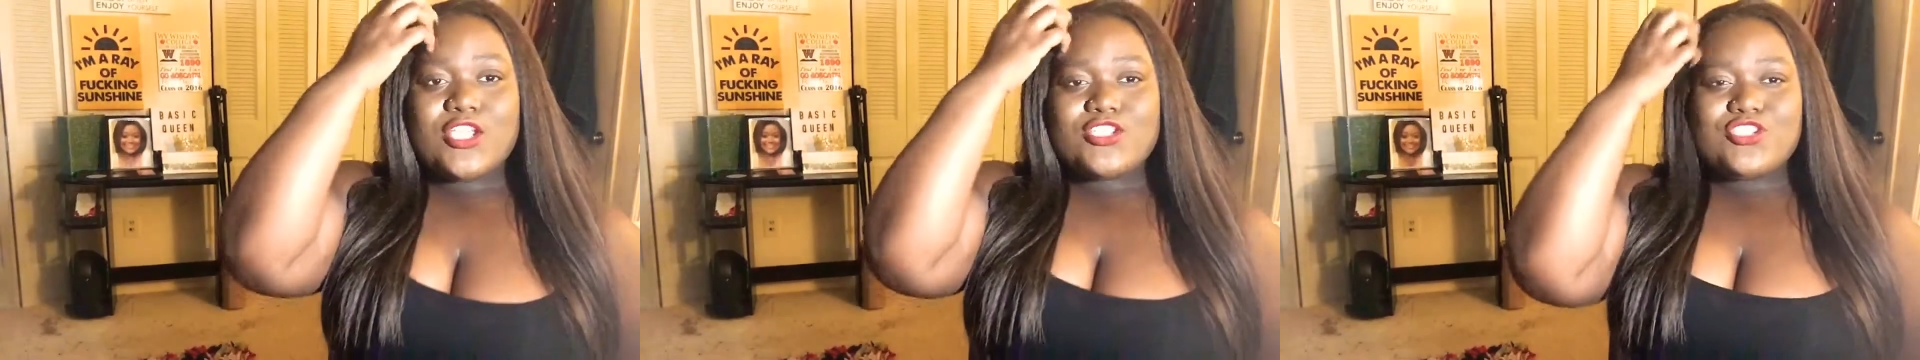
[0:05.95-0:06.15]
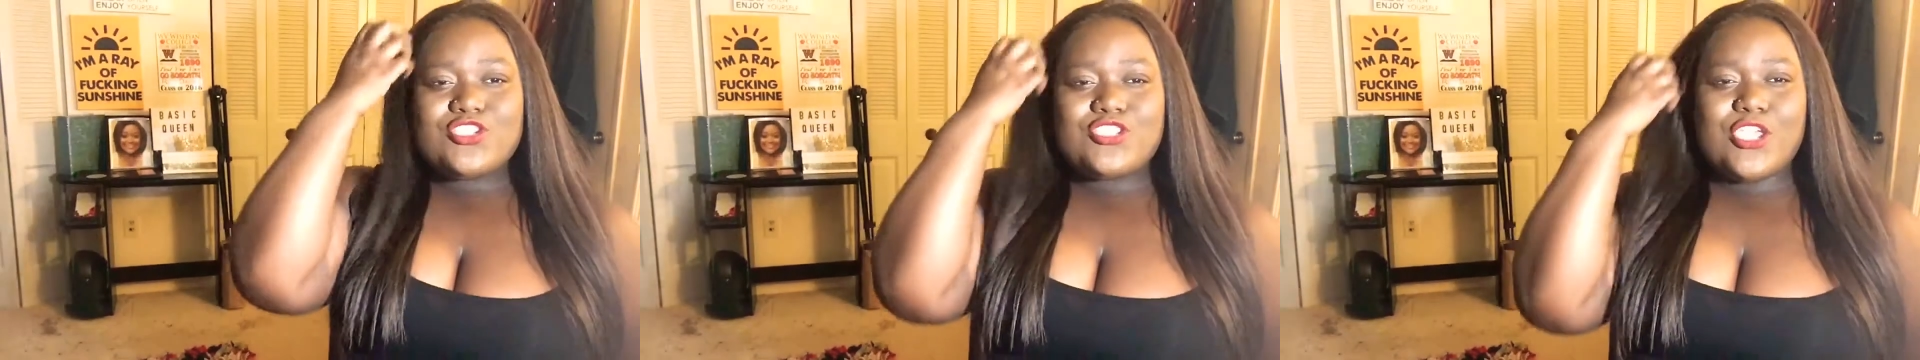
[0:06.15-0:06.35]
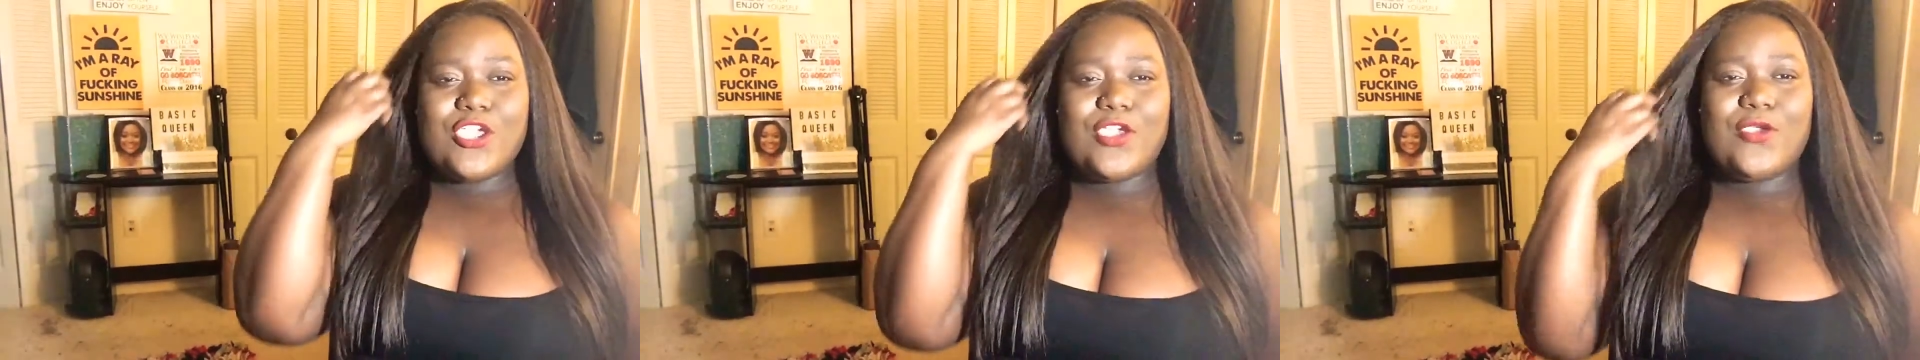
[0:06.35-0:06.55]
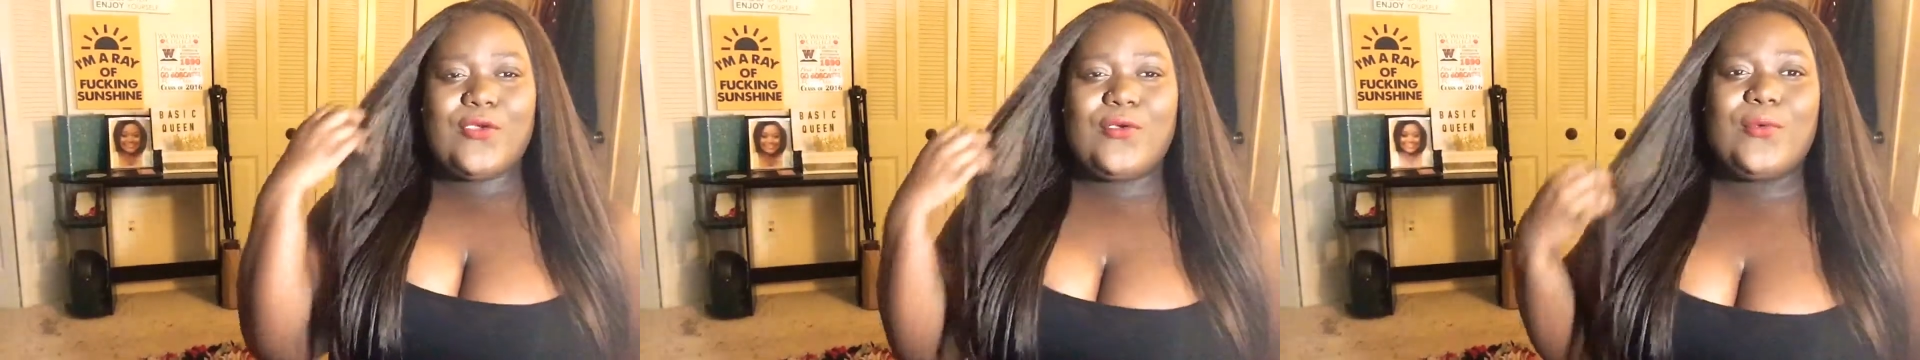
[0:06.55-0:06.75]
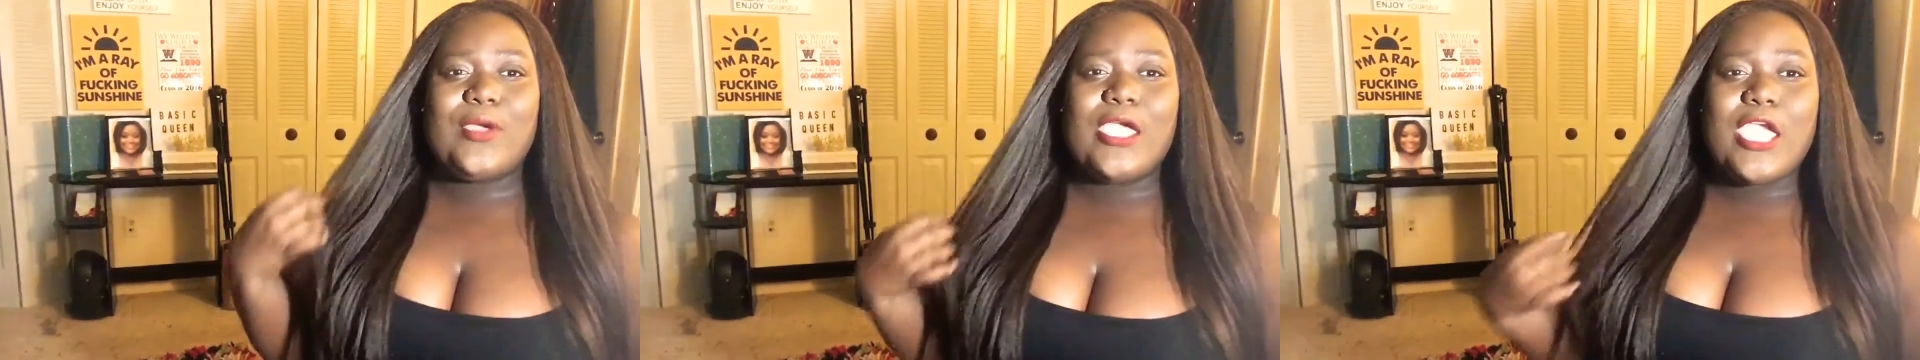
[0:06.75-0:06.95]

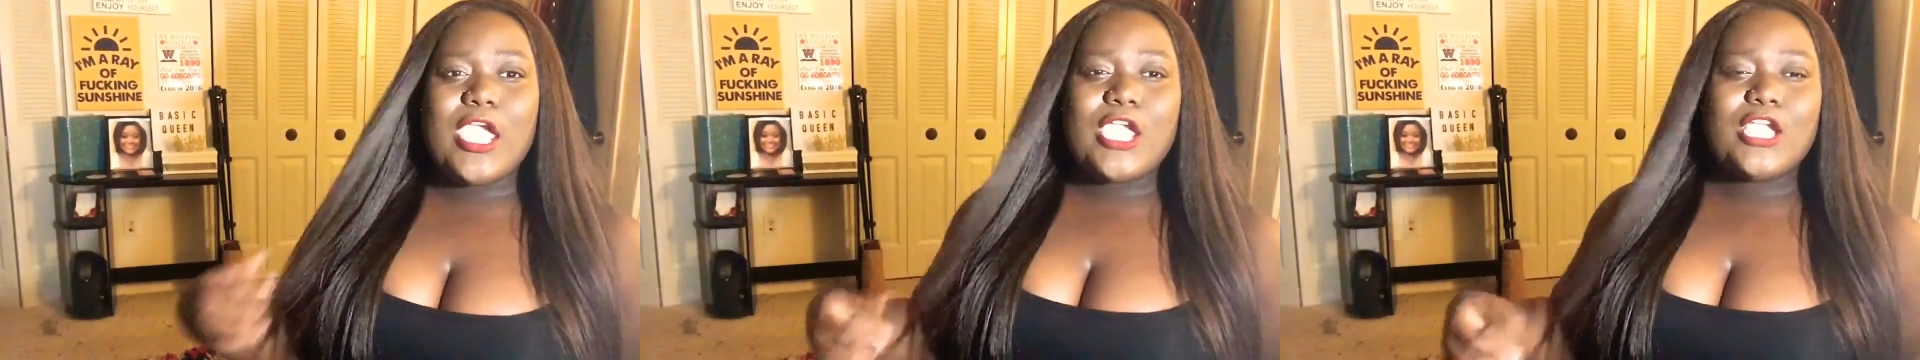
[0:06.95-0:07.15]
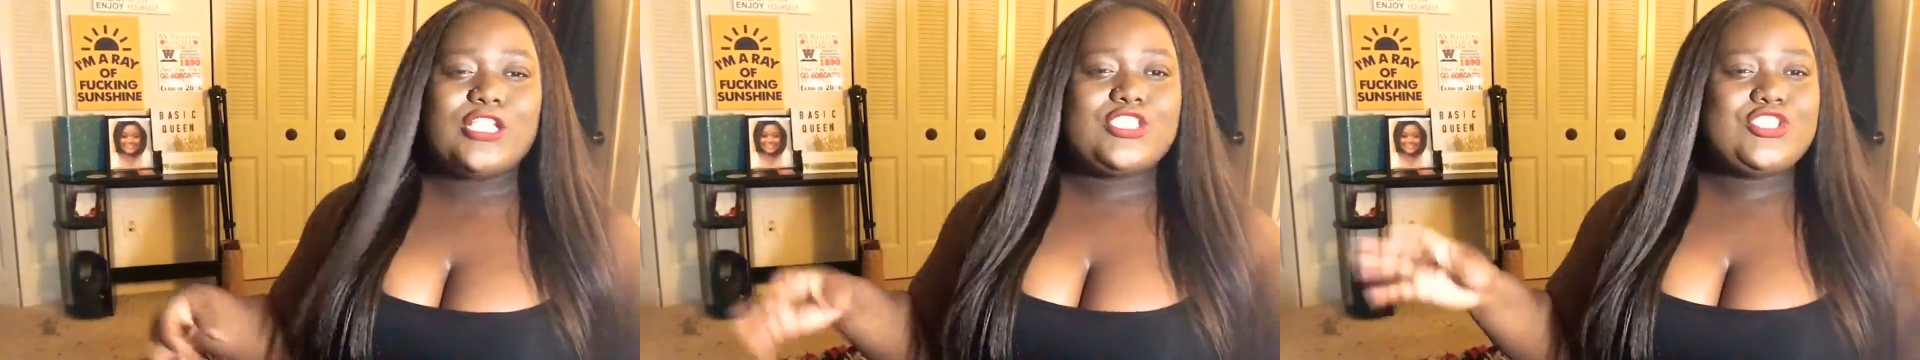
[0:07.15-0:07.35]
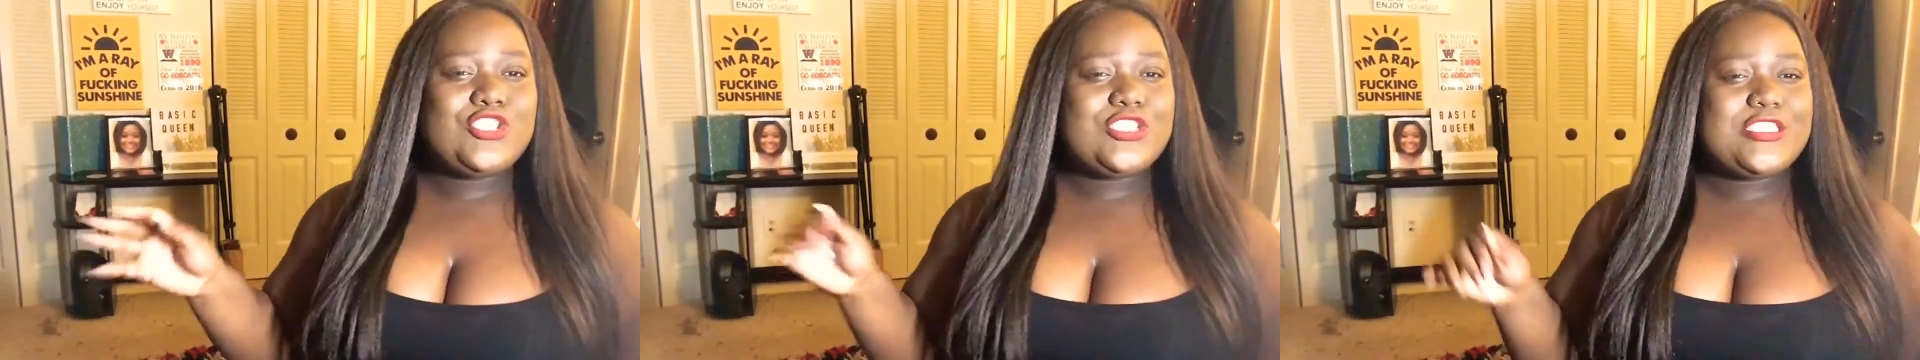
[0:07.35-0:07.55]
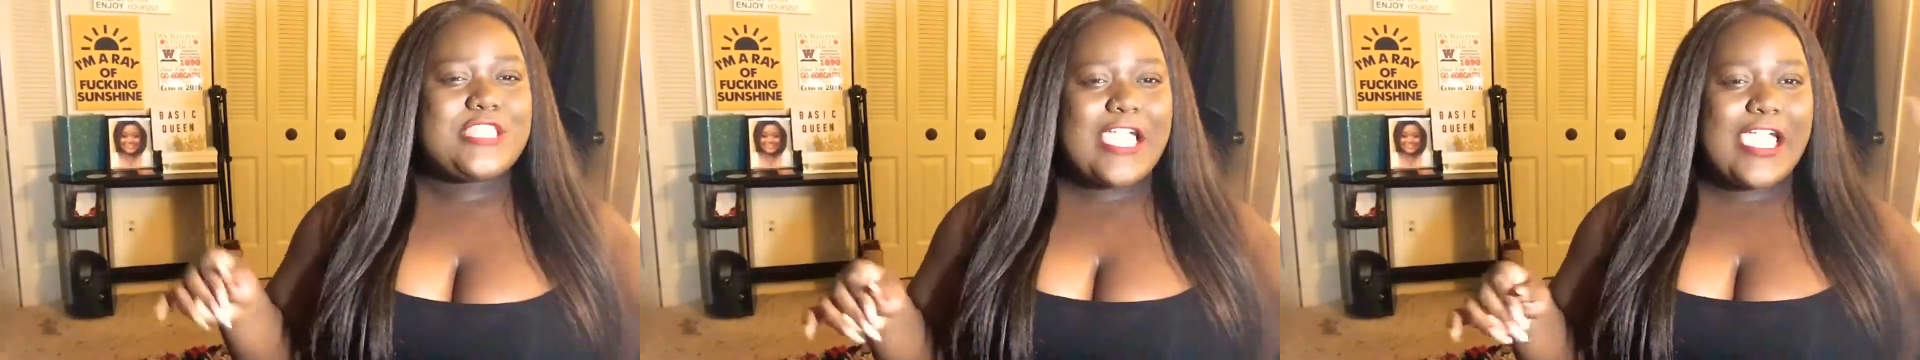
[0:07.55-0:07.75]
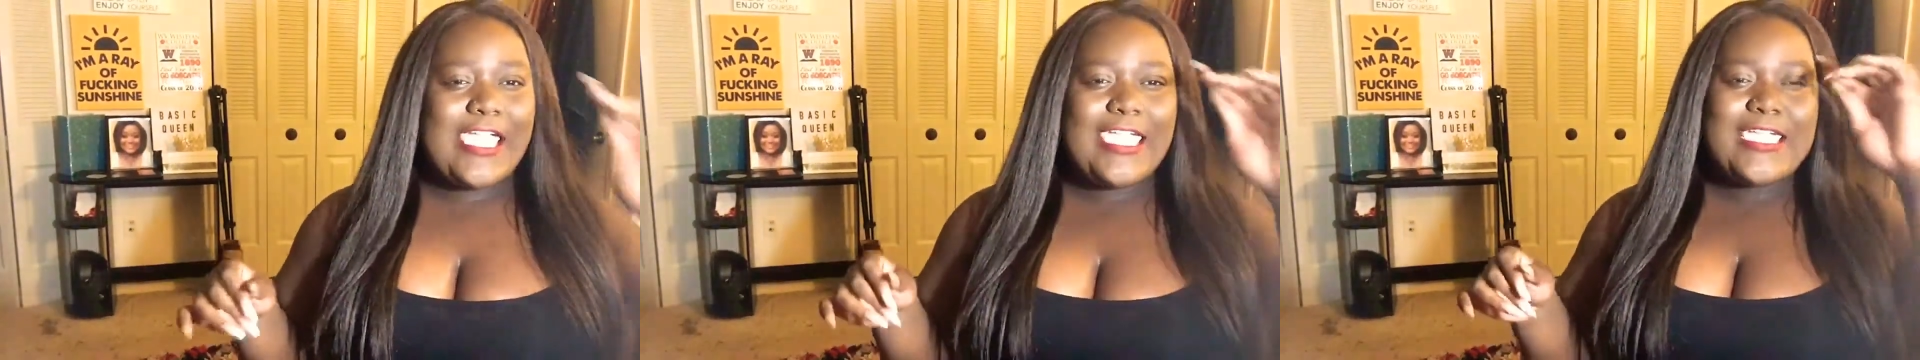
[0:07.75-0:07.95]
So
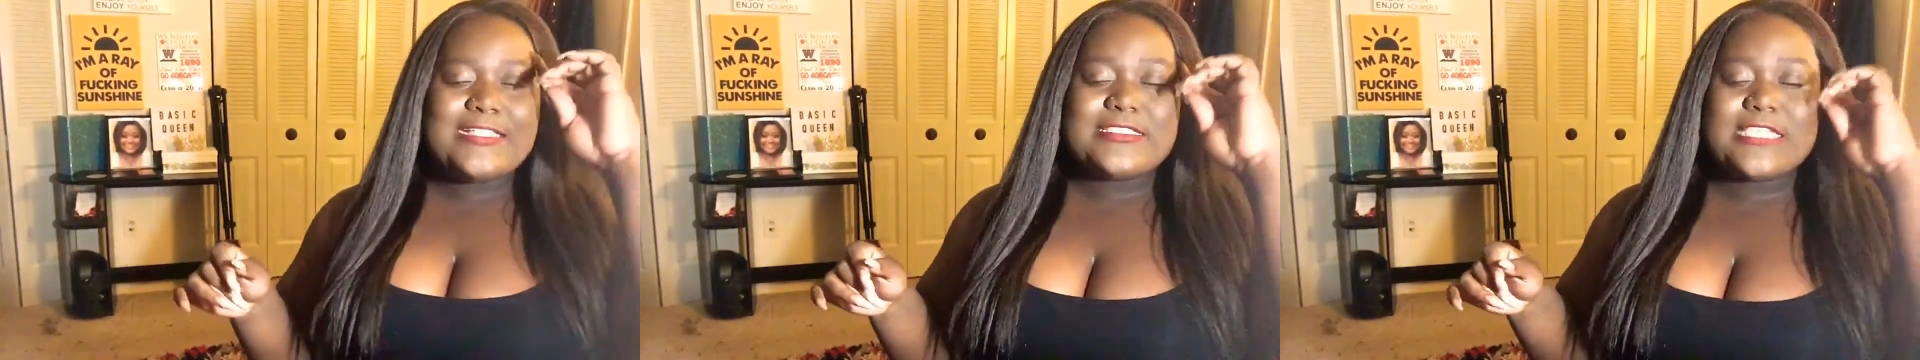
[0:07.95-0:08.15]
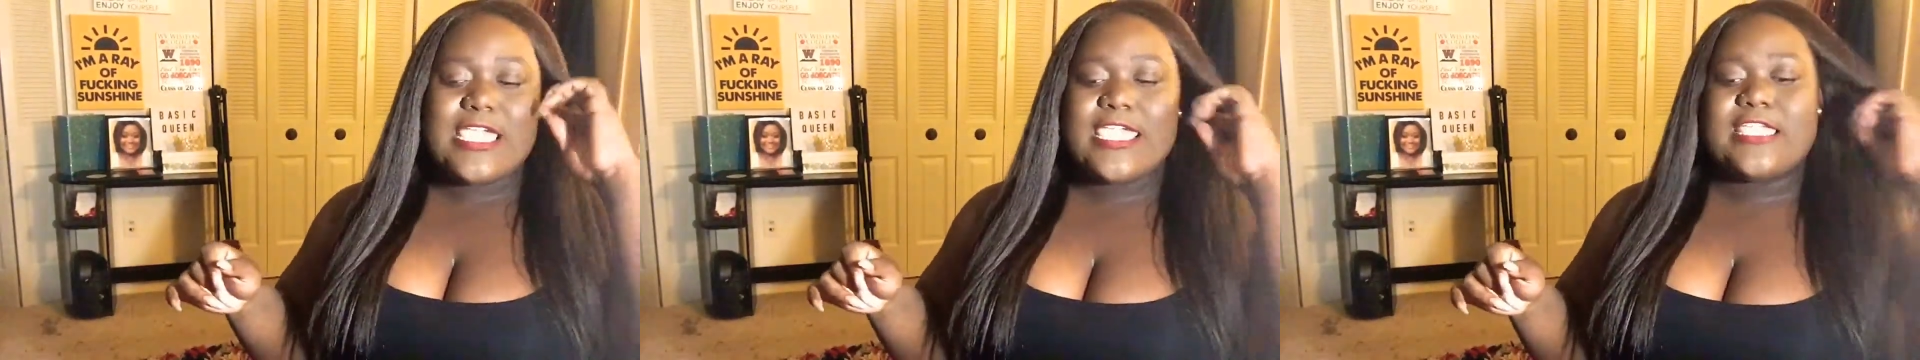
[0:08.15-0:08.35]
tonight